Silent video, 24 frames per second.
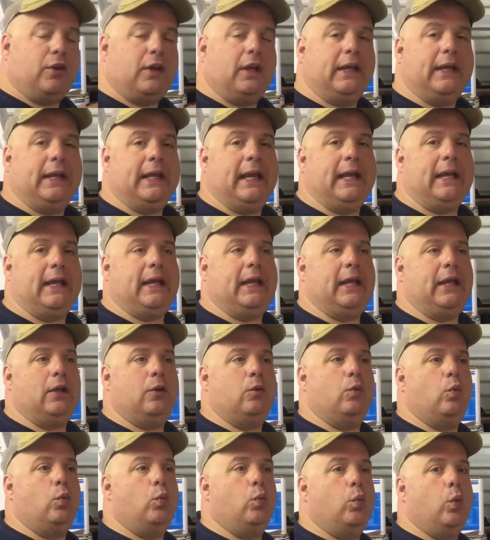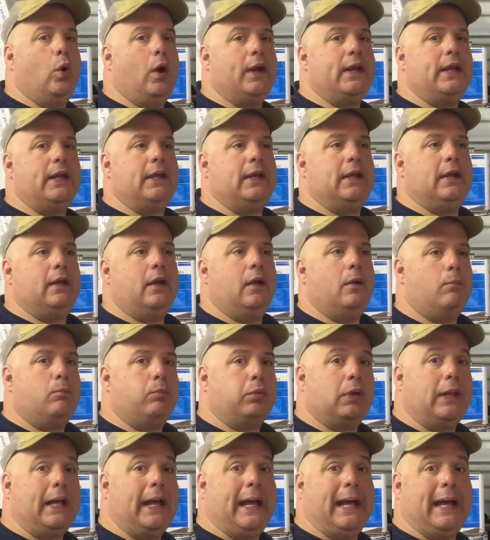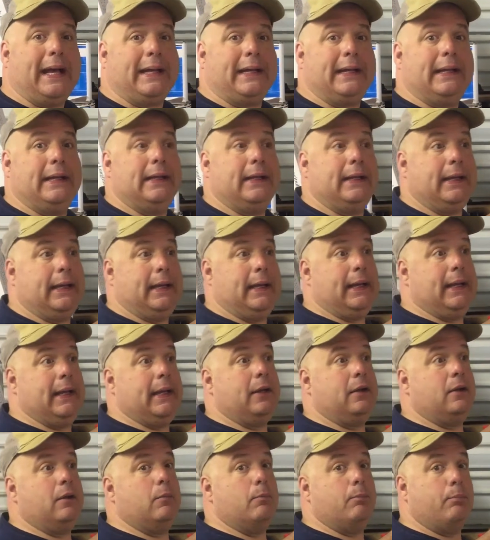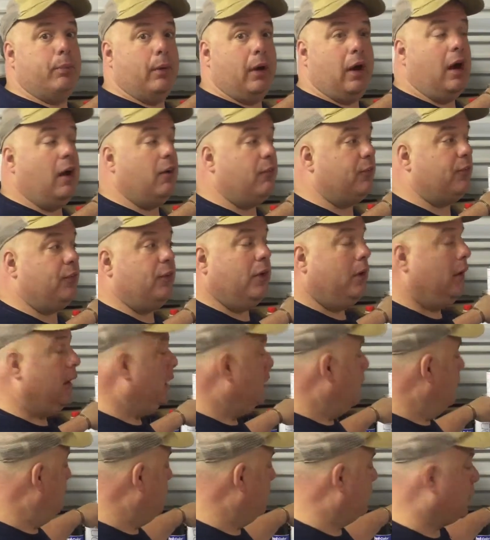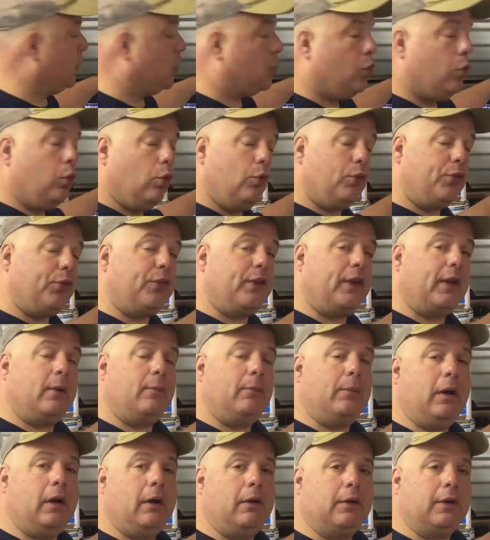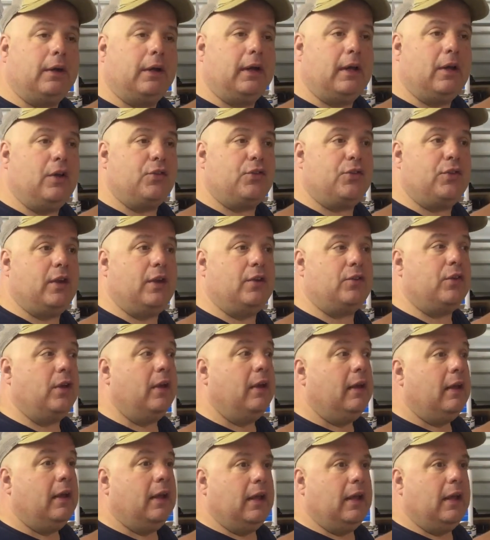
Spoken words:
You can get it in white, black, and buff. But the cool thing about it is